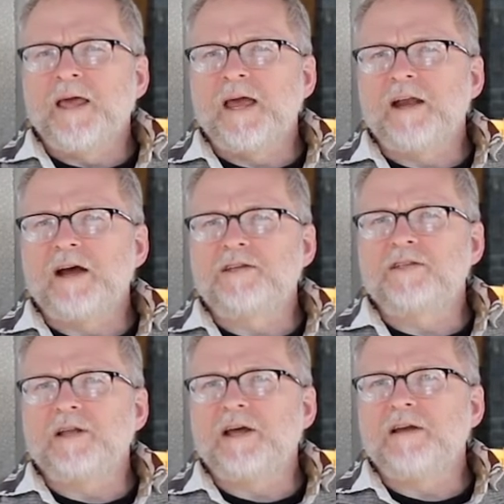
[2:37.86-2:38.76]
and
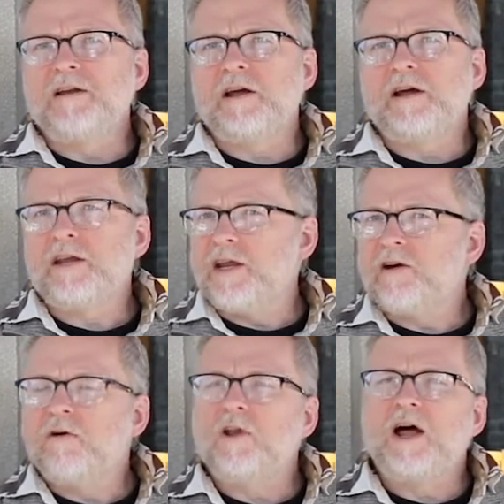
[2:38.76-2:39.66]
isolate E.
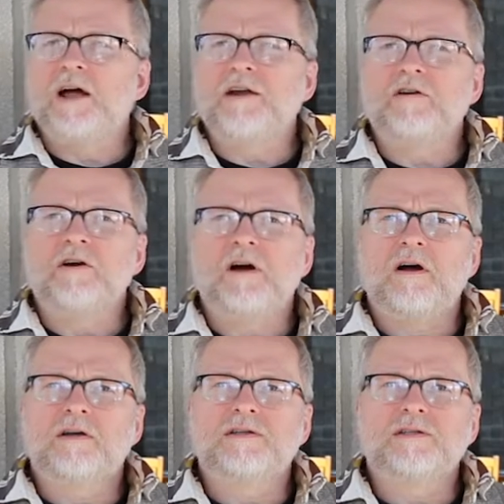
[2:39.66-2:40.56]
coli,
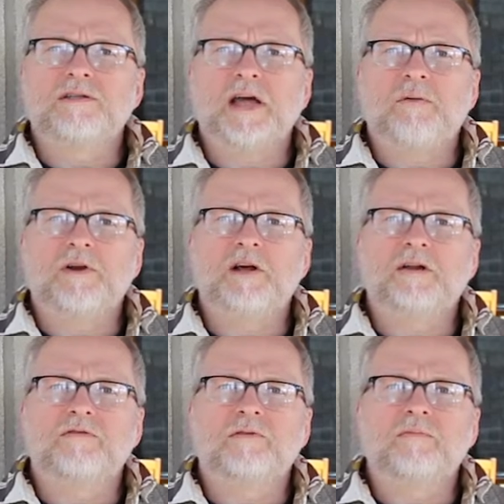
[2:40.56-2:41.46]
Enterococcus, and
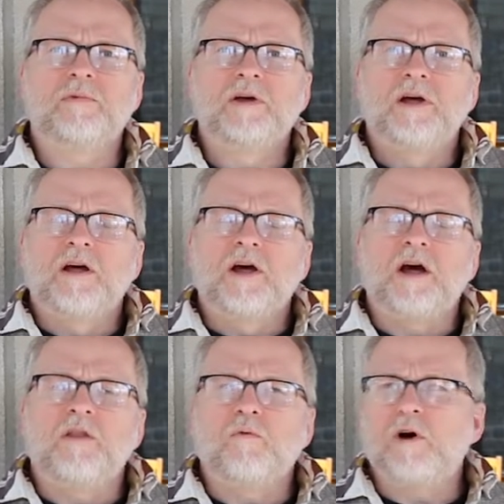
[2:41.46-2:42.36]
Salmonella from
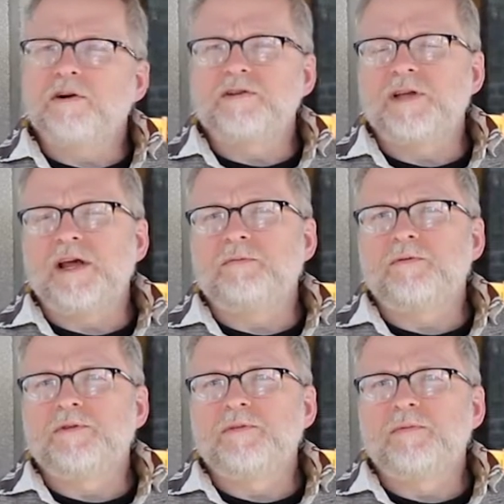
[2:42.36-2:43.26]
the water
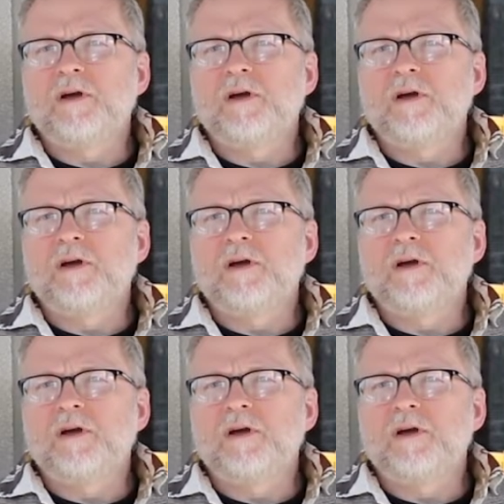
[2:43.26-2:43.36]
samples.